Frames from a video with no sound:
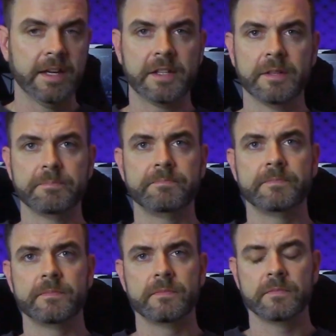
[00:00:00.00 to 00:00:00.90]
like them.
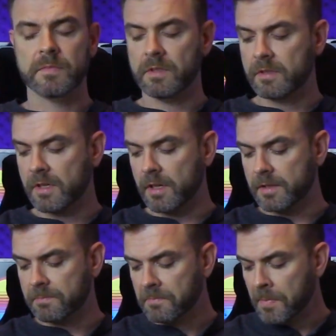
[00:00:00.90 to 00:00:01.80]
It's good.
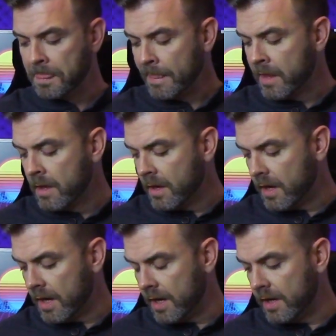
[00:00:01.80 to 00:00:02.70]

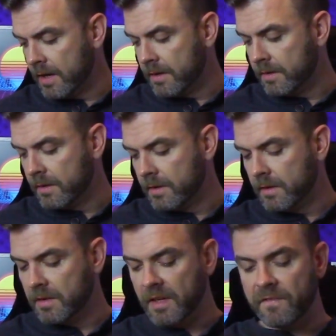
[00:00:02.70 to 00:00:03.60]

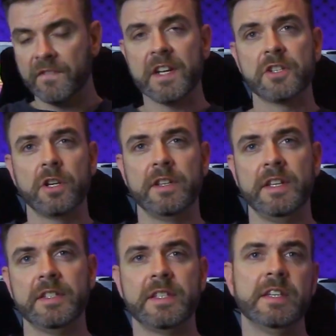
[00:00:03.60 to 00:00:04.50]
The finish on
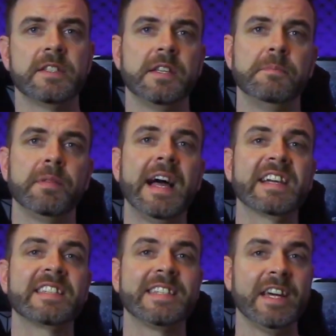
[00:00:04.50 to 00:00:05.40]
this is the
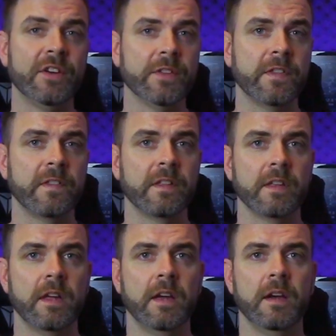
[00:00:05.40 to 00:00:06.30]
black stealth,
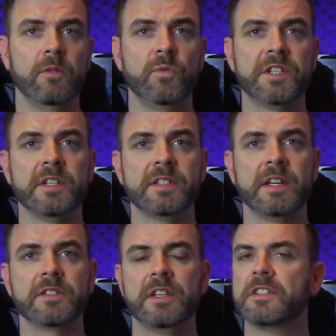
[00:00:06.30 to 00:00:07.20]
which
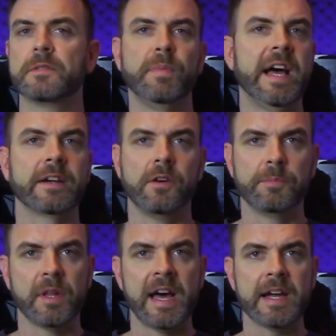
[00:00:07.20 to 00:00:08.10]
essentially is just black on
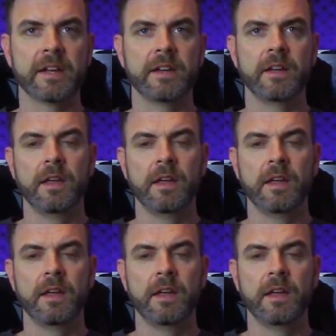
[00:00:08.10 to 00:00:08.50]
black